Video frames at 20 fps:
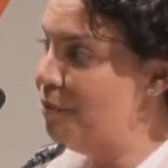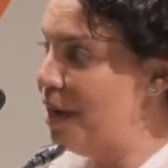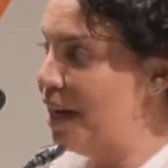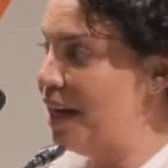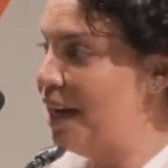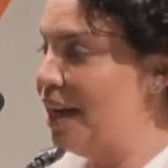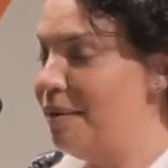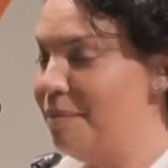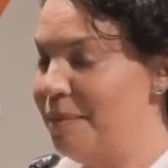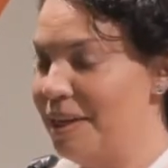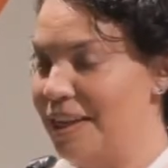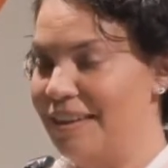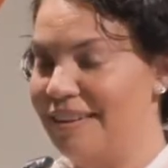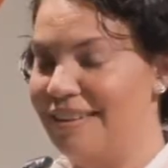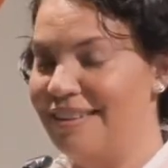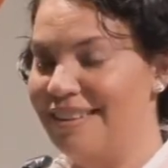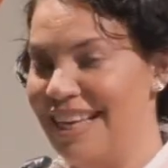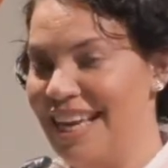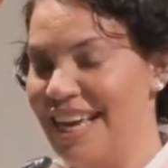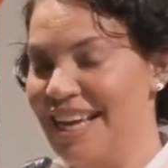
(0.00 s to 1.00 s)
my name
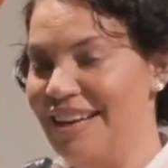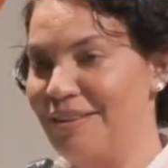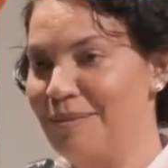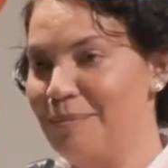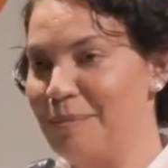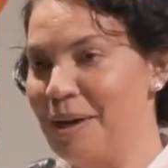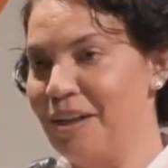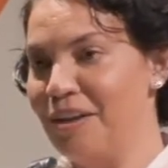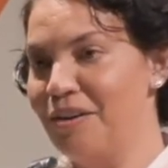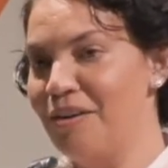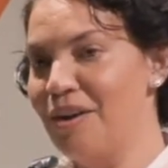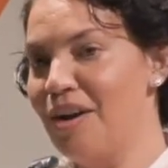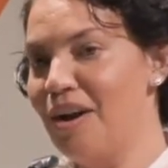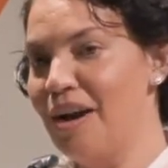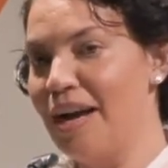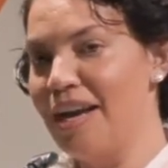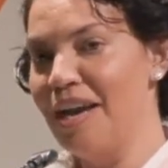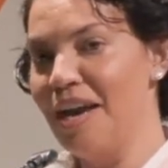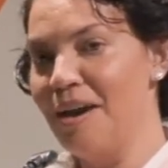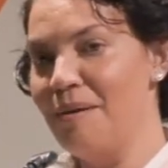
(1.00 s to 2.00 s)
is Candice Butler and
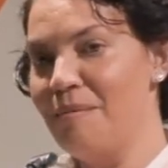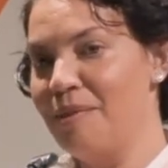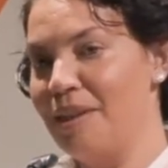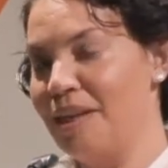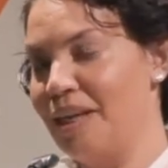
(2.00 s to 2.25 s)
I am